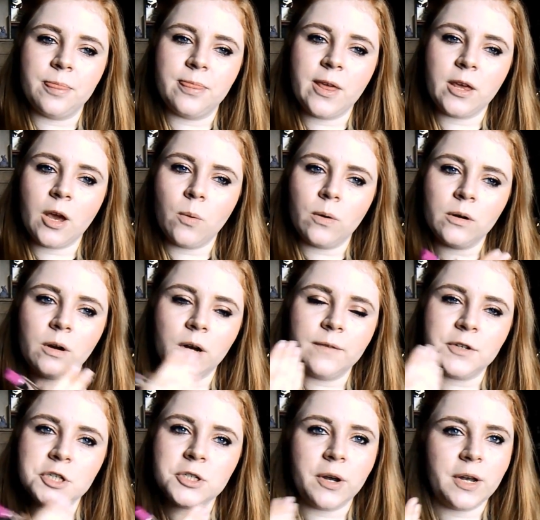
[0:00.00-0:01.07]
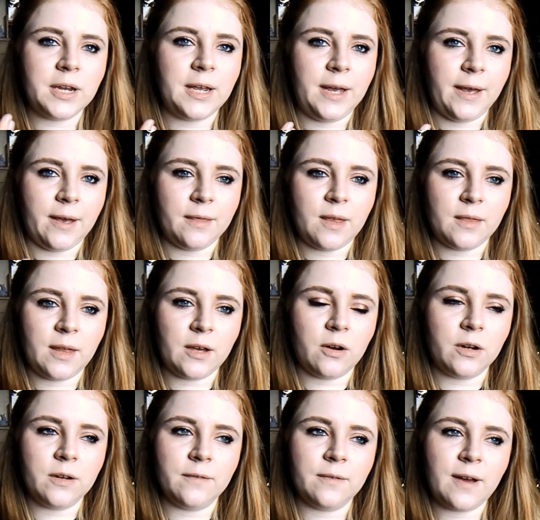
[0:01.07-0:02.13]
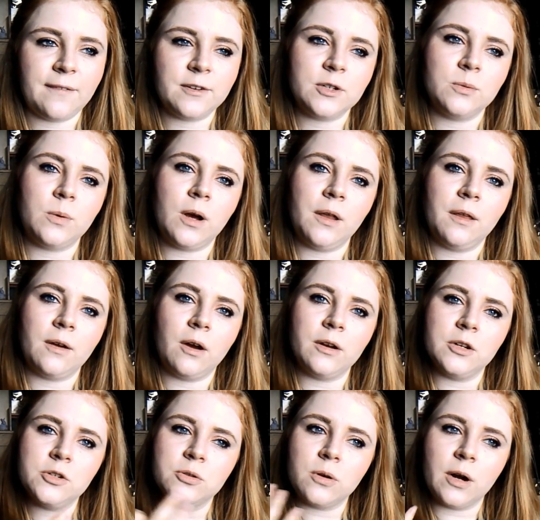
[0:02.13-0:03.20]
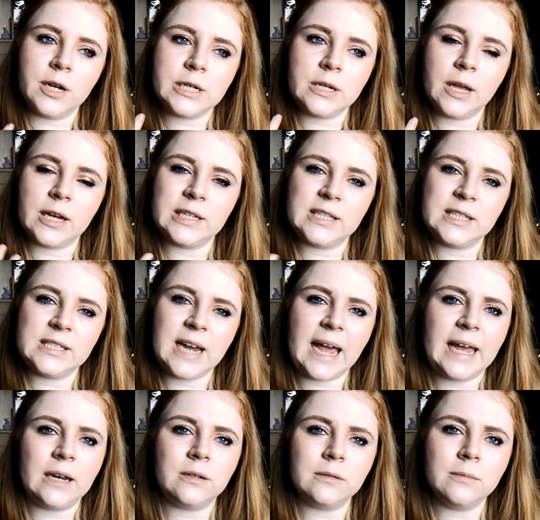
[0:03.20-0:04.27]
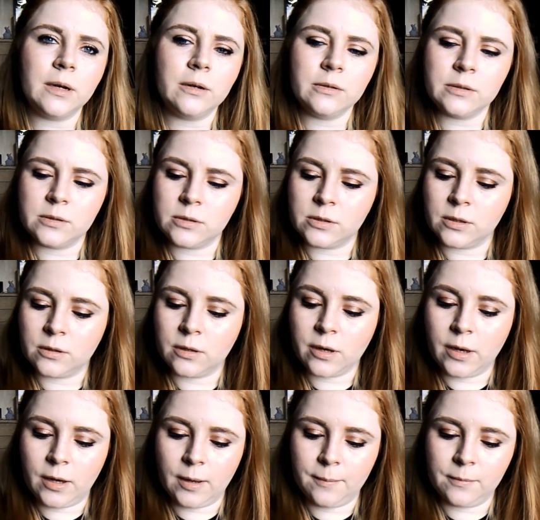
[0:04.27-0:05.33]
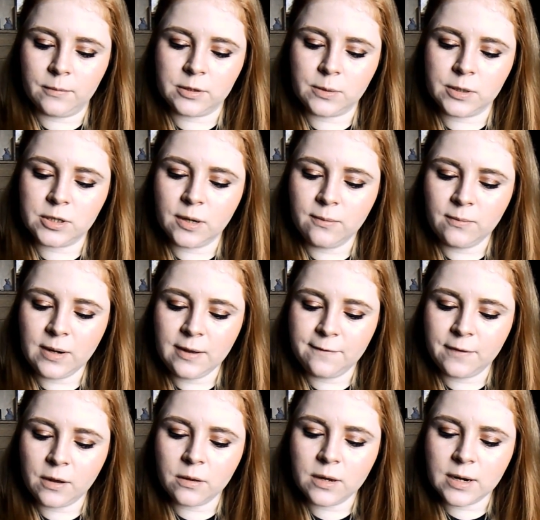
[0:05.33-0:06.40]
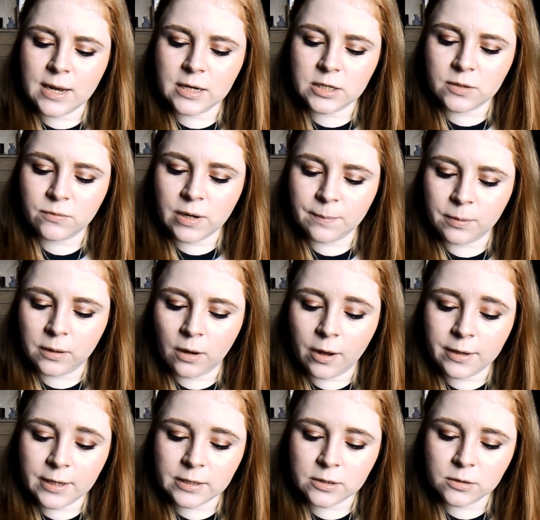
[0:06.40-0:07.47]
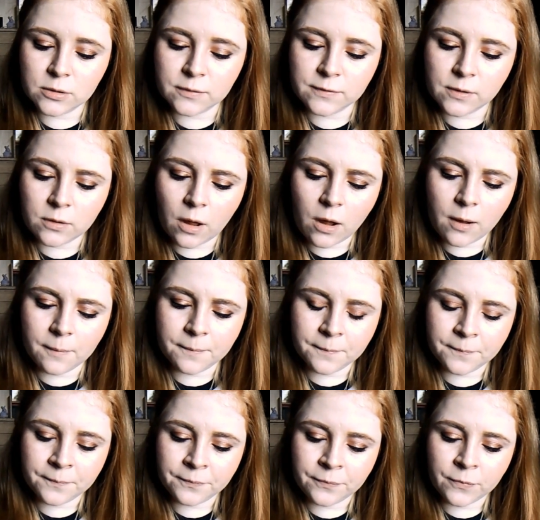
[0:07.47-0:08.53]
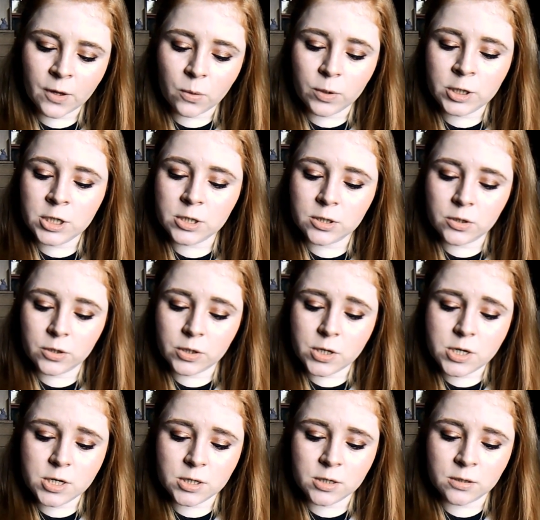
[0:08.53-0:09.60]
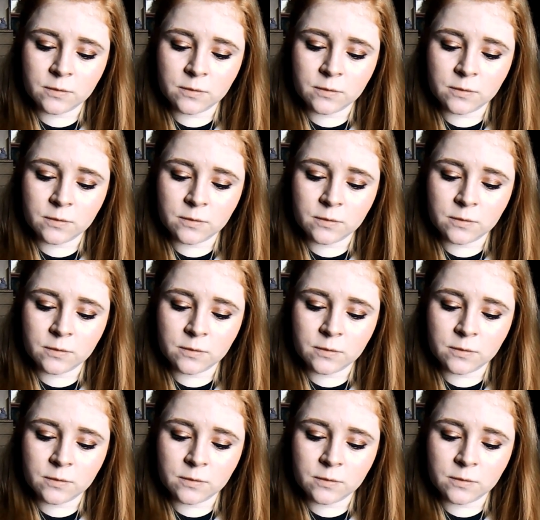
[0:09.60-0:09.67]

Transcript: they go on kind of shiny, and then they kind of, after a while, they kind of dry to like a stain almost. So I don't really feel the need to reapply this an awful lot, which is good.